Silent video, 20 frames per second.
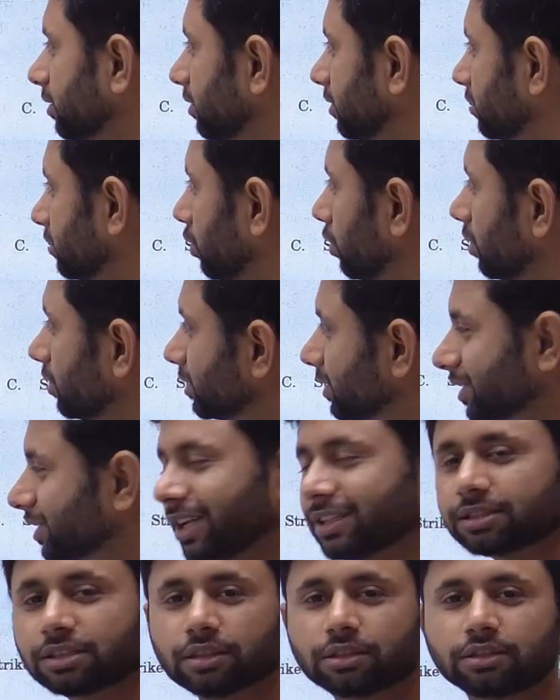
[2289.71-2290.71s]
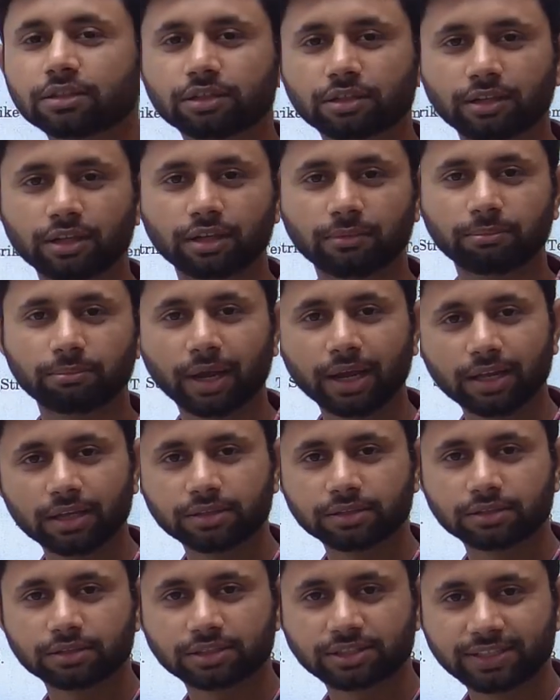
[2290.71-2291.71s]
So by
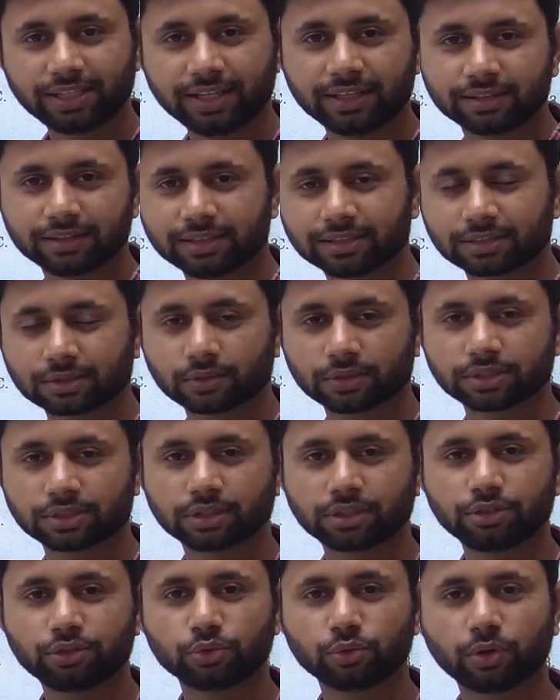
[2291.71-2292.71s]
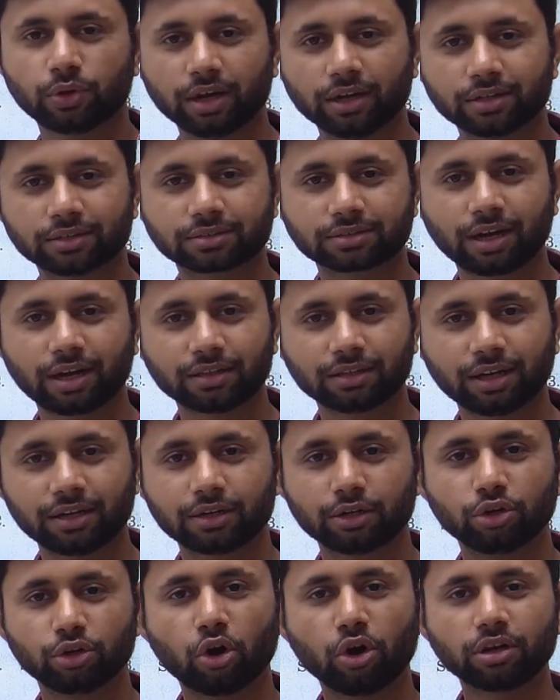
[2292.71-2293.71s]
seeing this question, you understand that
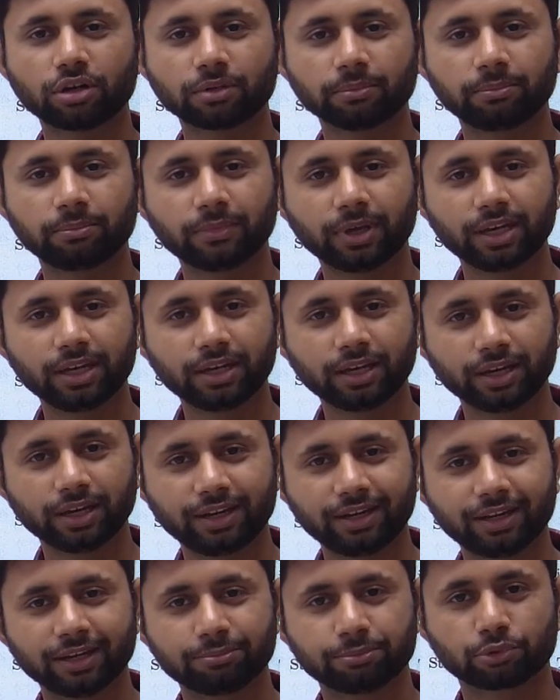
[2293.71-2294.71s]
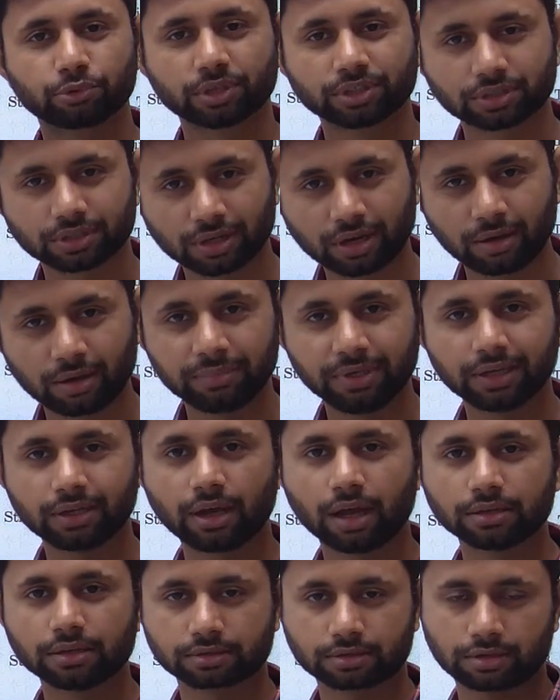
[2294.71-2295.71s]
not many in-depth questions are being
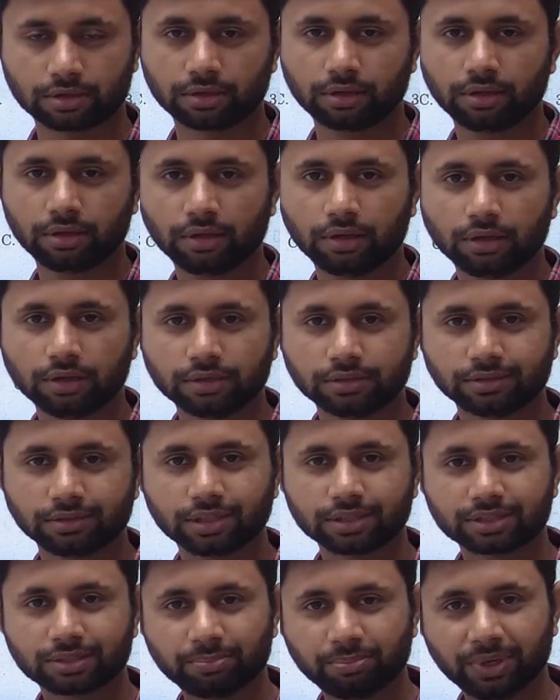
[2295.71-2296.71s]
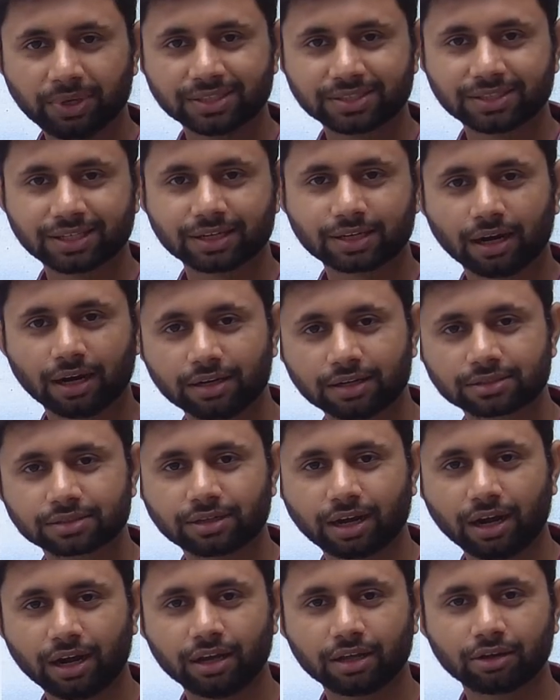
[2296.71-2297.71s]
asked. Just basic
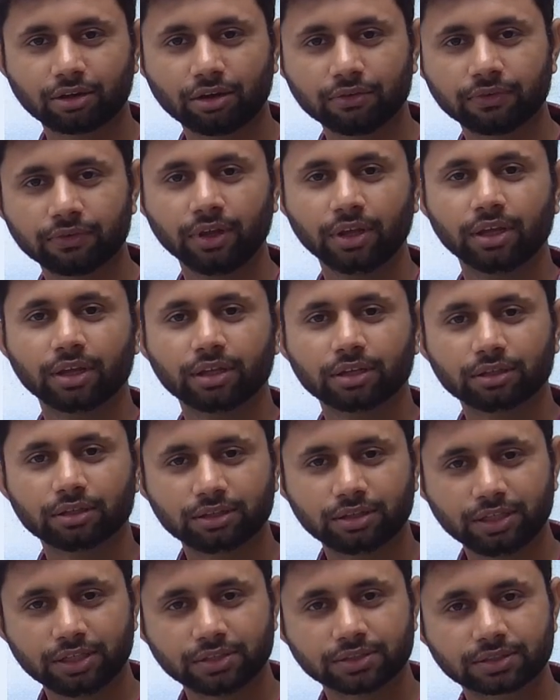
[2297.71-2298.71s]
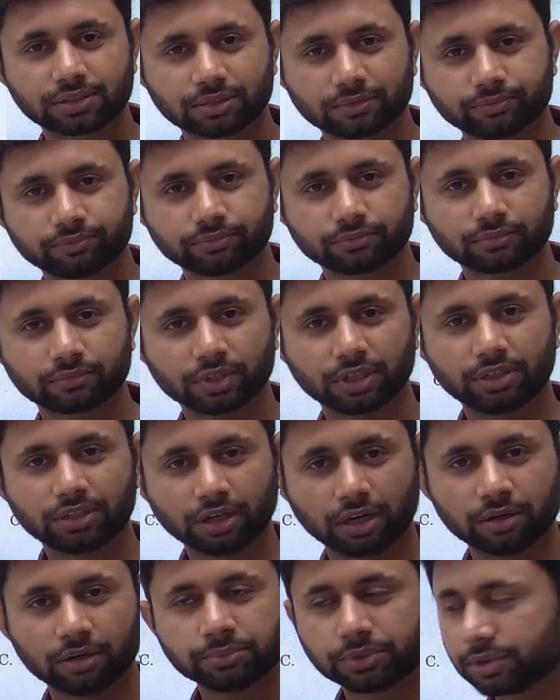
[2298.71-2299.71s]
understanding of these
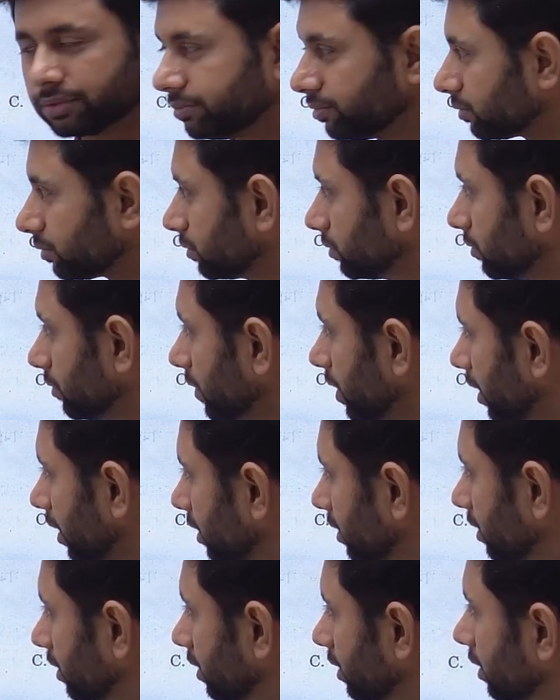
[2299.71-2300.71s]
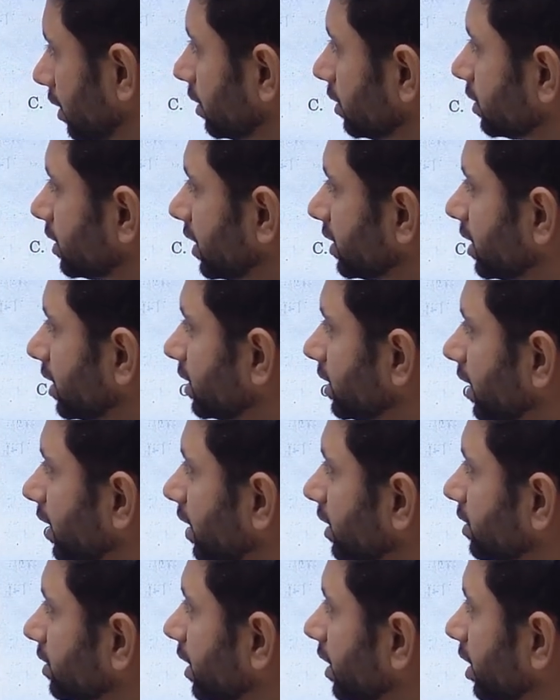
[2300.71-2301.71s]
terms, such as
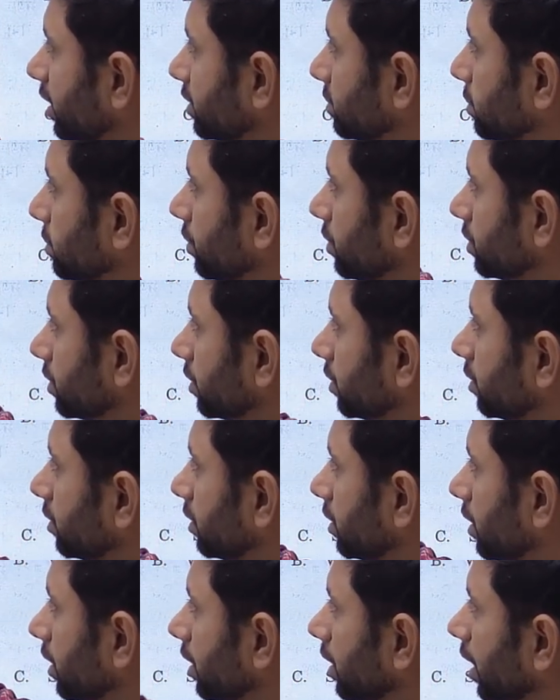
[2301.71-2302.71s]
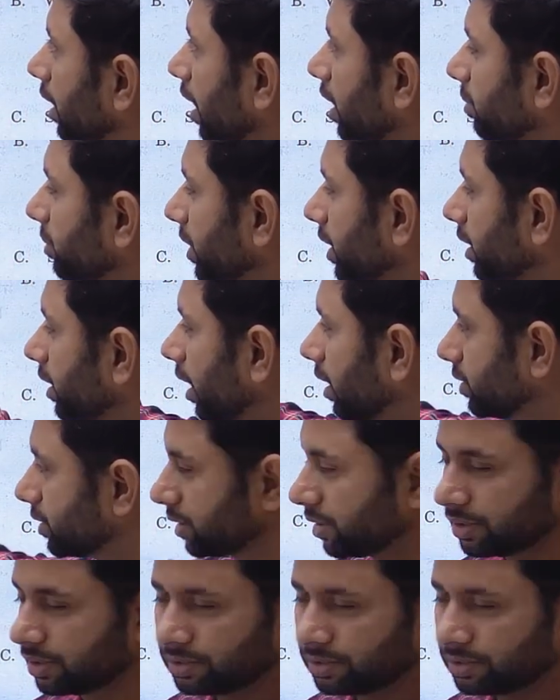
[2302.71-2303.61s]
industrial disputes, are being asked.